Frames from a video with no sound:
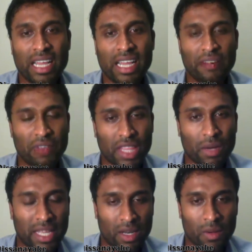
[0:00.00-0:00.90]
Without
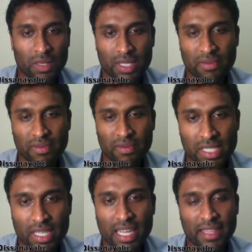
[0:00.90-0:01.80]
that long term
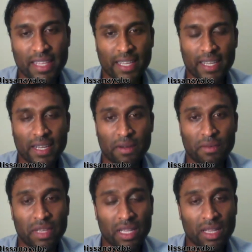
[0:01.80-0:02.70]
vision, I think
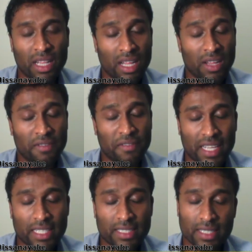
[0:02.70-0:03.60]
we'll
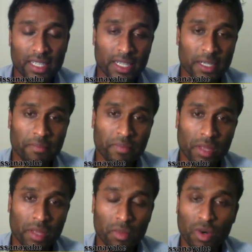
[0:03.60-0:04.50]
face
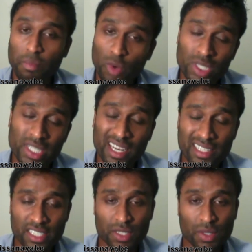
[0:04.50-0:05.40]
more
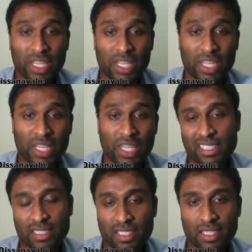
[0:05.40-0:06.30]
challenges or new
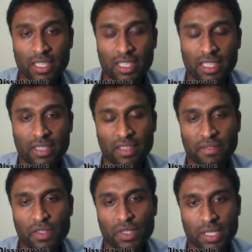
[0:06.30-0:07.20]
challenges in the
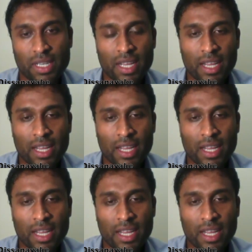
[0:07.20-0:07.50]
future.